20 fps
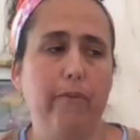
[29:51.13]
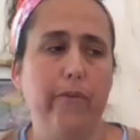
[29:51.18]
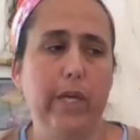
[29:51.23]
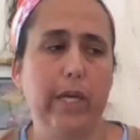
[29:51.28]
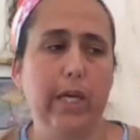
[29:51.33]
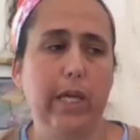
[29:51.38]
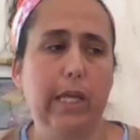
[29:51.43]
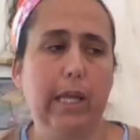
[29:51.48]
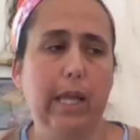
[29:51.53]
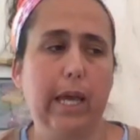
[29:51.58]

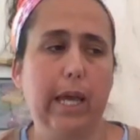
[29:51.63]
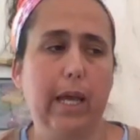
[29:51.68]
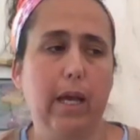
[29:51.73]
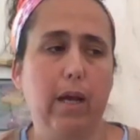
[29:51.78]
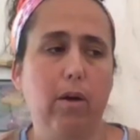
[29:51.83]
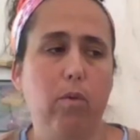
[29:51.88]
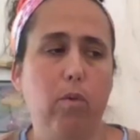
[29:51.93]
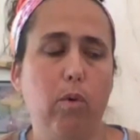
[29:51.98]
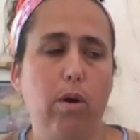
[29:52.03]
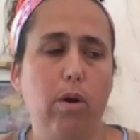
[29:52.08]
feel like
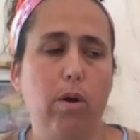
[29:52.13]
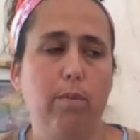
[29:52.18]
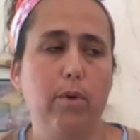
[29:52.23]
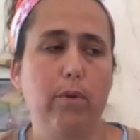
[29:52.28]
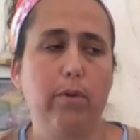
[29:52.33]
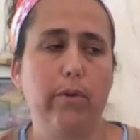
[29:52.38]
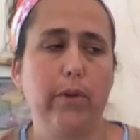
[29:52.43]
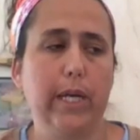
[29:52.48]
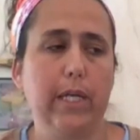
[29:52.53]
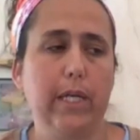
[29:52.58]
we're
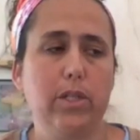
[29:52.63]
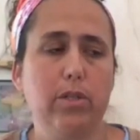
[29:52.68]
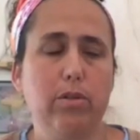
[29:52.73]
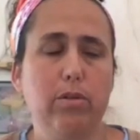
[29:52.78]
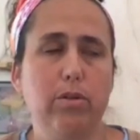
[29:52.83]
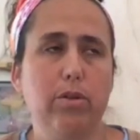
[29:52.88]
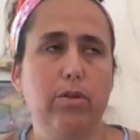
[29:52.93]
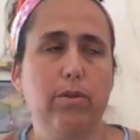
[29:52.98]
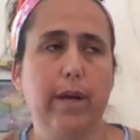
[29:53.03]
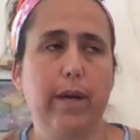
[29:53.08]
moving into
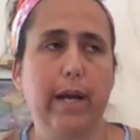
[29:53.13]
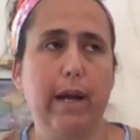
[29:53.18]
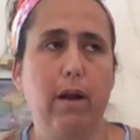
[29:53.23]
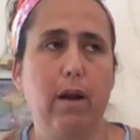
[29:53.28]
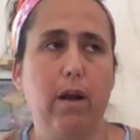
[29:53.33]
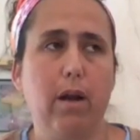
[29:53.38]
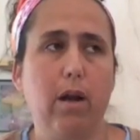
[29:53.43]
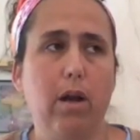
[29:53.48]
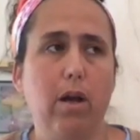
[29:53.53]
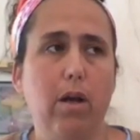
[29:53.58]
a new
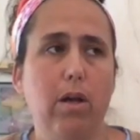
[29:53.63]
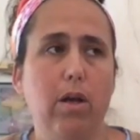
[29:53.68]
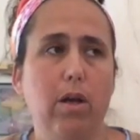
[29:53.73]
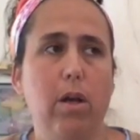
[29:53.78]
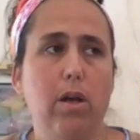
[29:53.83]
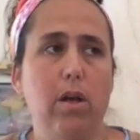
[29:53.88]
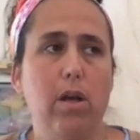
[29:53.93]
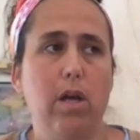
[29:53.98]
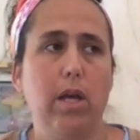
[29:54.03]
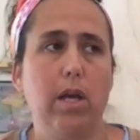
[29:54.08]
era,
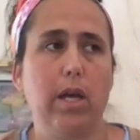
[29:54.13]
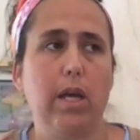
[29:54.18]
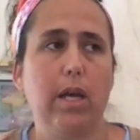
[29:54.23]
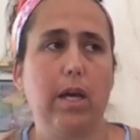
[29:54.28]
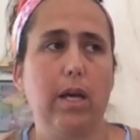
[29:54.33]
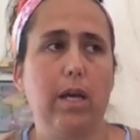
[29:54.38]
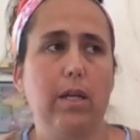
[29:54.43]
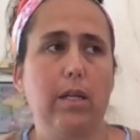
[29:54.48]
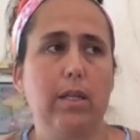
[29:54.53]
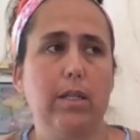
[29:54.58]

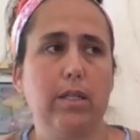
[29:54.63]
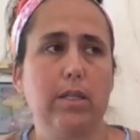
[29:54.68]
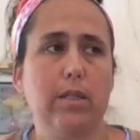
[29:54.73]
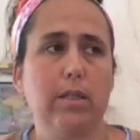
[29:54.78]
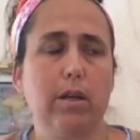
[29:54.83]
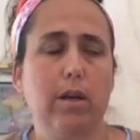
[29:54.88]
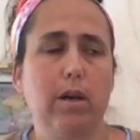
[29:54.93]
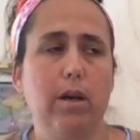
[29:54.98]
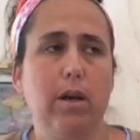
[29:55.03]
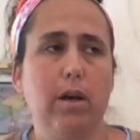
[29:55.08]
and
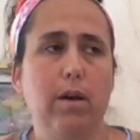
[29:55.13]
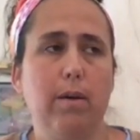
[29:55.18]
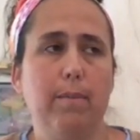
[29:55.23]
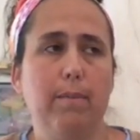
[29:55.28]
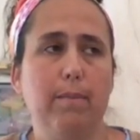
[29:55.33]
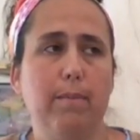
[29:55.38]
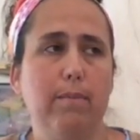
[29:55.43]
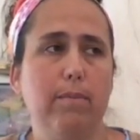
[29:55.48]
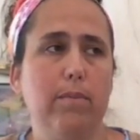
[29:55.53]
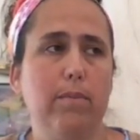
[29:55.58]

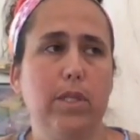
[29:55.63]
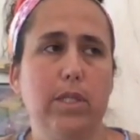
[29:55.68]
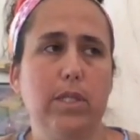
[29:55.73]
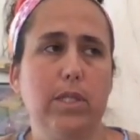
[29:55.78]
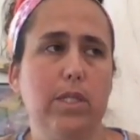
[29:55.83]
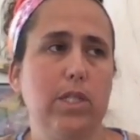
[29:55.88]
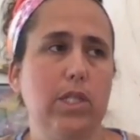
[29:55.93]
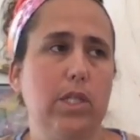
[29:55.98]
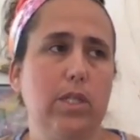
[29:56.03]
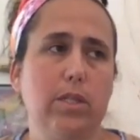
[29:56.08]
this
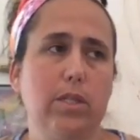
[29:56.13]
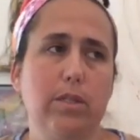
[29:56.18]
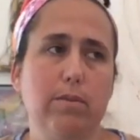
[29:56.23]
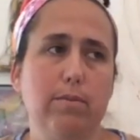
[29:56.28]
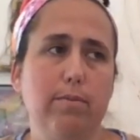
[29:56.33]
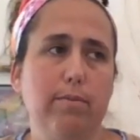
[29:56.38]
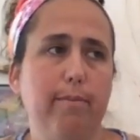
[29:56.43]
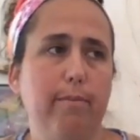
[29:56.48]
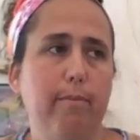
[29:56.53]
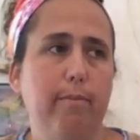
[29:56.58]
is just
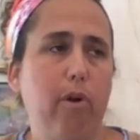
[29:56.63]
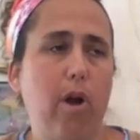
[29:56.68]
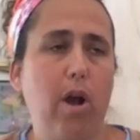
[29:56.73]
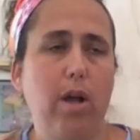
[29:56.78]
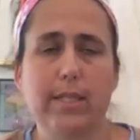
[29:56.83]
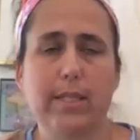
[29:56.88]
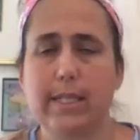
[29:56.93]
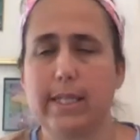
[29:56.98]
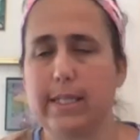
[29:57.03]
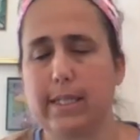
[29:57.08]

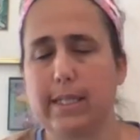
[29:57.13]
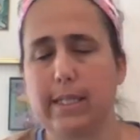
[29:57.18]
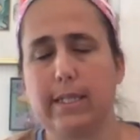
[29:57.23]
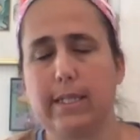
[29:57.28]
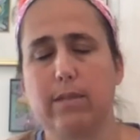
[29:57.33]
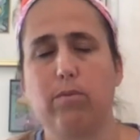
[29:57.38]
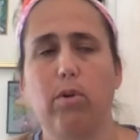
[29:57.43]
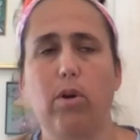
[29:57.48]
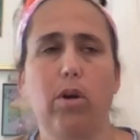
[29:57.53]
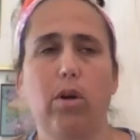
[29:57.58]

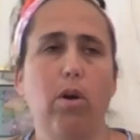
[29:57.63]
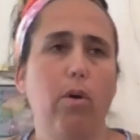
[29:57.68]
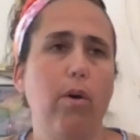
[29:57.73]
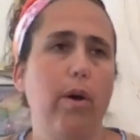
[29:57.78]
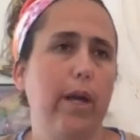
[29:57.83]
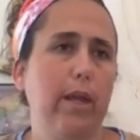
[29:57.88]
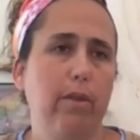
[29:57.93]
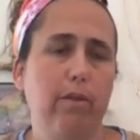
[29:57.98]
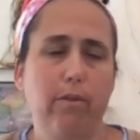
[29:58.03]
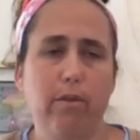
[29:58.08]
processes we're
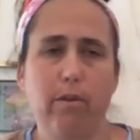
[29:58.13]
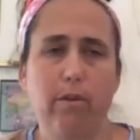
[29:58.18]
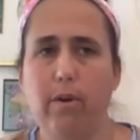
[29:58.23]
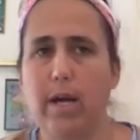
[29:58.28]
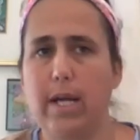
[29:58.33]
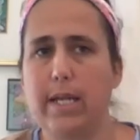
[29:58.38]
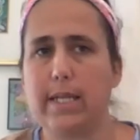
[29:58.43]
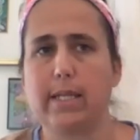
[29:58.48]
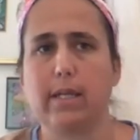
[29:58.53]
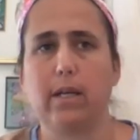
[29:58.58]
going through
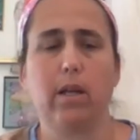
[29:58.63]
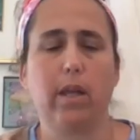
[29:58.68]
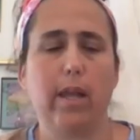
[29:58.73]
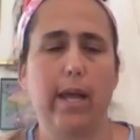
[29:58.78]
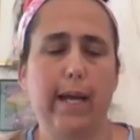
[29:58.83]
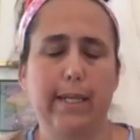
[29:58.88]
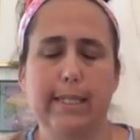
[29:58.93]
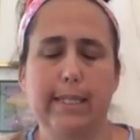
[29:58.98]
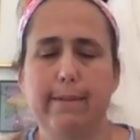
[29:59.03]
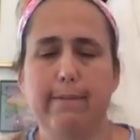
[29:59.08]
as a
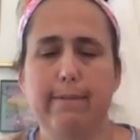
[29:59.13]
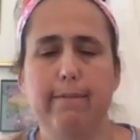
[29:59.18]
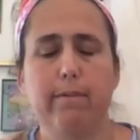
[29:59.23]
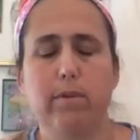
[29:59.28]
collective.